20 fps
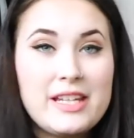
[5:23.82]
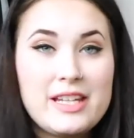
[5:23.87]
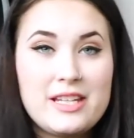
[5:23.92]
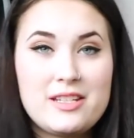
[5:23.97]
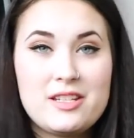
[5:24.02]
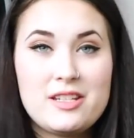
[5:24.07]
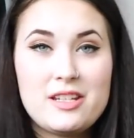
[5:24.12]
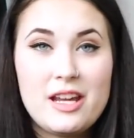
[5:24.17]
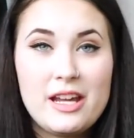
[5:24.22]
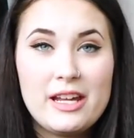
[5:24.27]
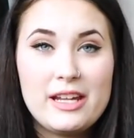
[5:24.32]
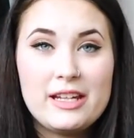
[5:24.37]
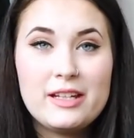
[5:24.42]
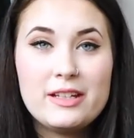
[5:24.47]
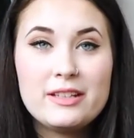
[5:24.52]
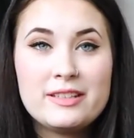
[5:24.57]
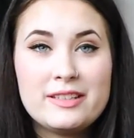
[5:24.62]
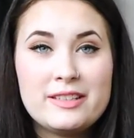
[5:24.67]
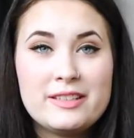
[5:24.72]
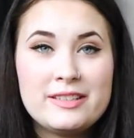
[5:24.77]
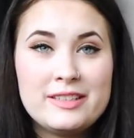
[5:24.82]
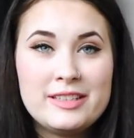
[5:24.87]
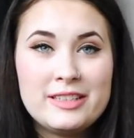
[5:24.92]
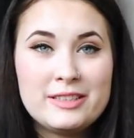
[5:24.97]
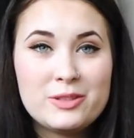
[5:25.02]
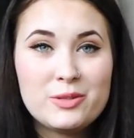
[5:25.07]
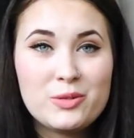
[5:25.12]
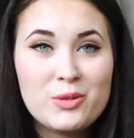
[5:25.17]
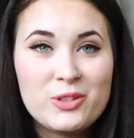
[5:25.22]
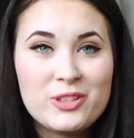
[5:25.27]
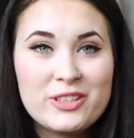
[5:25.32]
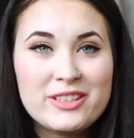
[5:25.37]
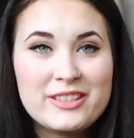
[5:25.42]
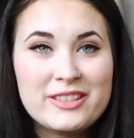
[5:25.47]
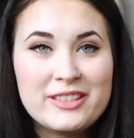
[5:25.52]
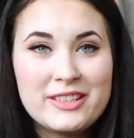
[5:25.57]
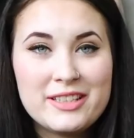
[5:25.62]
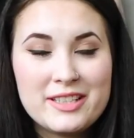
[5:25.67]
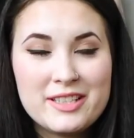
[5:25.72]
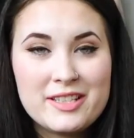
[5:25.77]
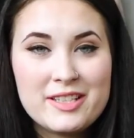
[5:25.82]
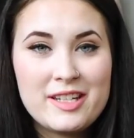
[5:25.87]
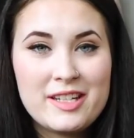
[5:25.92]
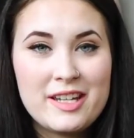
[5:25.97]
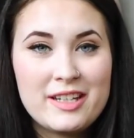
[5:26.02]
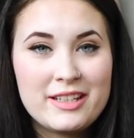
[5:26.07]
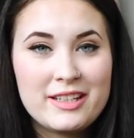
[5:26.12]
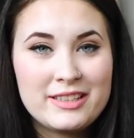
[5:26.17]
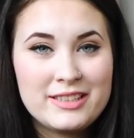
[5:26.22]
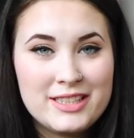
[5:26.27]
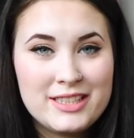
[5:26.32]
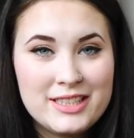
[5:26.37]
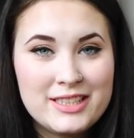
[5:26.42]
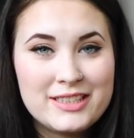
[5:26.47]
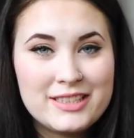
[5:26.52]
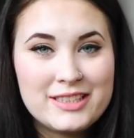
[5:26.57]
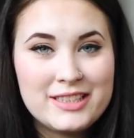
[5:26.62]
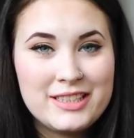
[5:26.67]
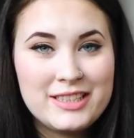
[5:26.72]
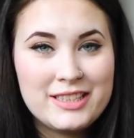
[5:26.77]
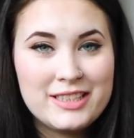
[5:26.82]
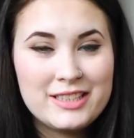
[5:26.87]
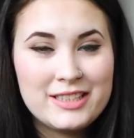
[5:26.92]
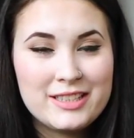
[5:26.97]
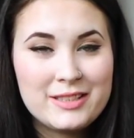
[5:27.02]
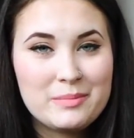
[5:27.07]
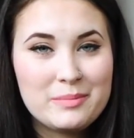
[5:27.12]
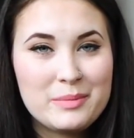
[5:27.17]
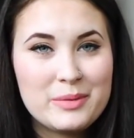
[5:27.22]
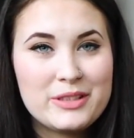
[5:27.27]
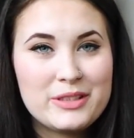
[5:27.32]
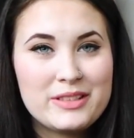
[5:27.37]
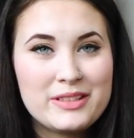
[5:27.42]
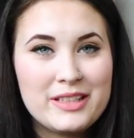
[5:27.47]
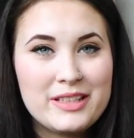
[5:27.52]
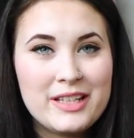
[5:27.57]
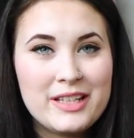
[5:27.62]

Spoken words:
Yes, I did order this and I didn't need it, but